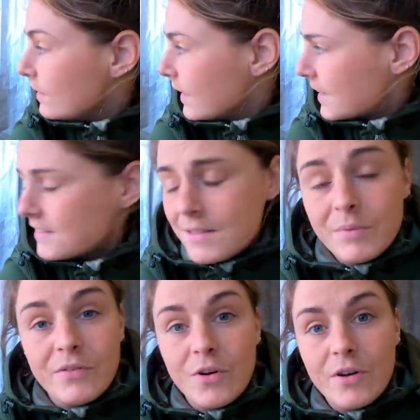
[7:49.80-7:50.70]
Like I said
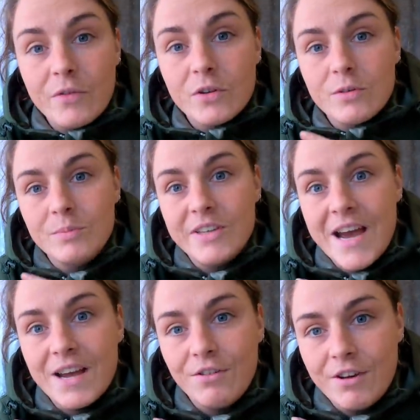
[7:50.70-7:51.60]
before, I've got some
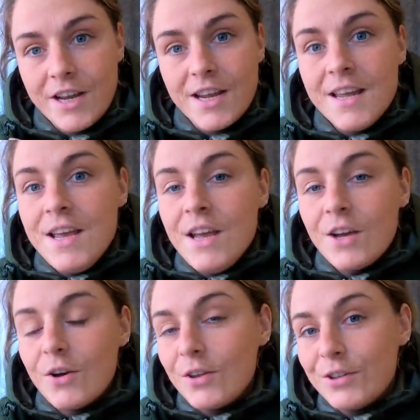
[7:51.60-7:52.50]
dark grey
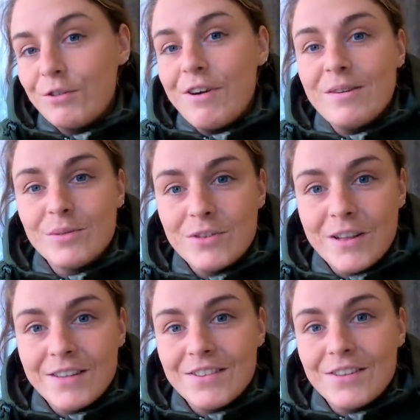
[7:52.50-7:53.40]
coloured grout, so
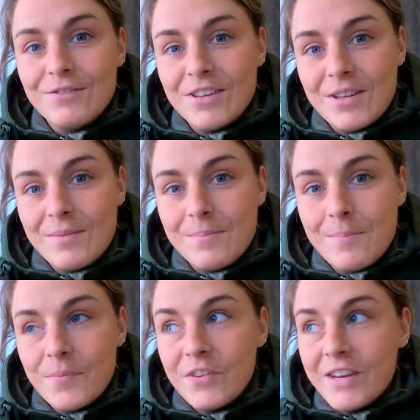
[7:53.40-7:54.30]
that's going to really
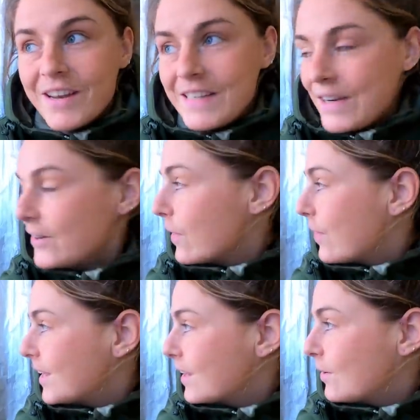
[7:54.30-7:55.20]
stand out, I
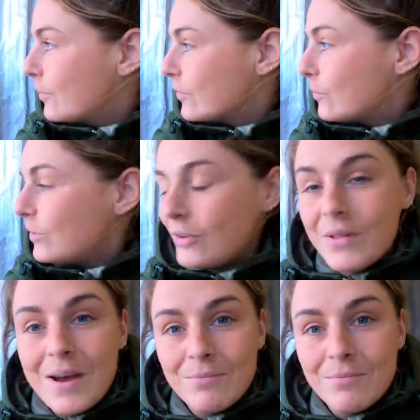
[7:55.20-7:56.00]
think, once we do that.